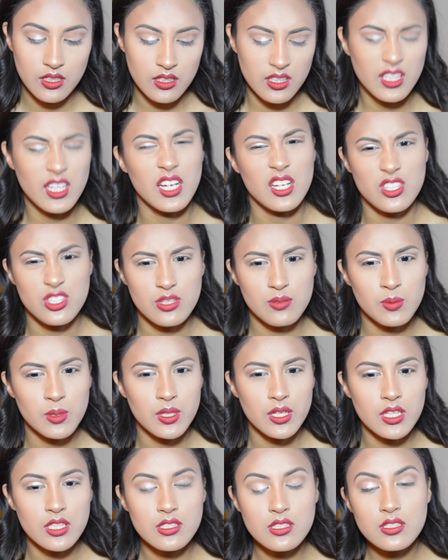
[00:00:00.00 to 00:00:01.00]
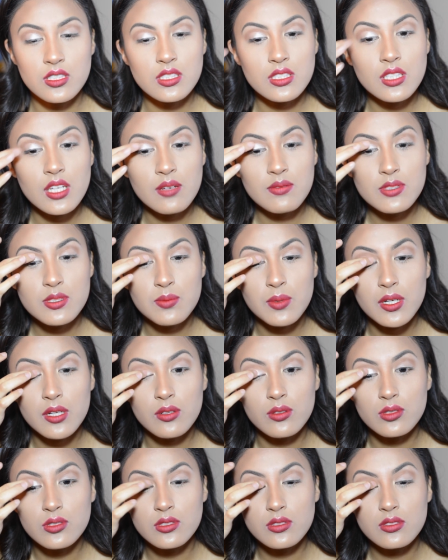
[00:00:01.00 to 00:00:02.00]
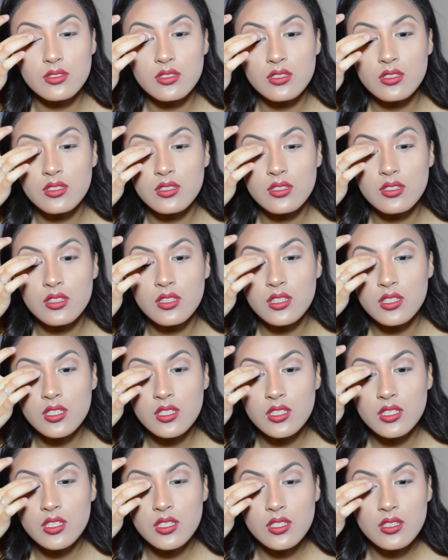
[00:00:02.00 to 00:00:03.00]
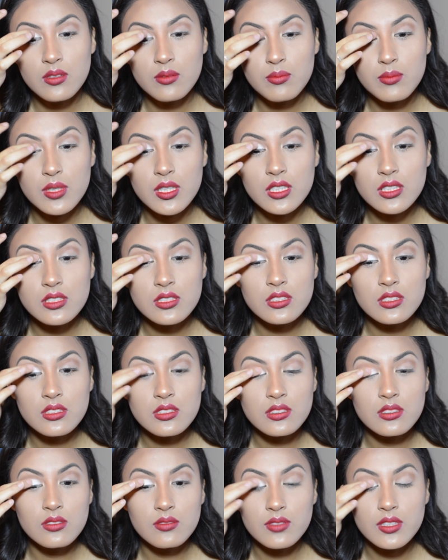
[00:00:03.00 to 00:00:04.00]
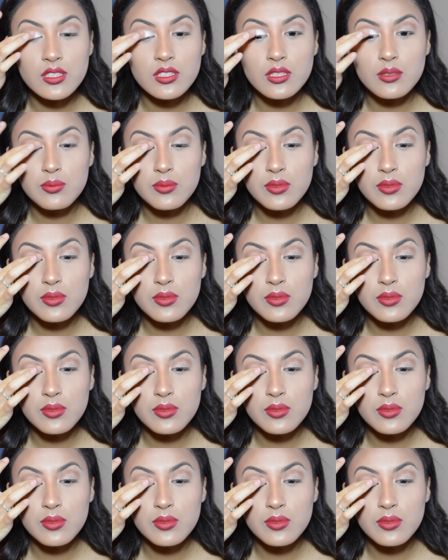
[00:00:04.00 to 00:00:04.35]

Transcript: yeah, shimmery. It doesn't have sparkles, but it's still very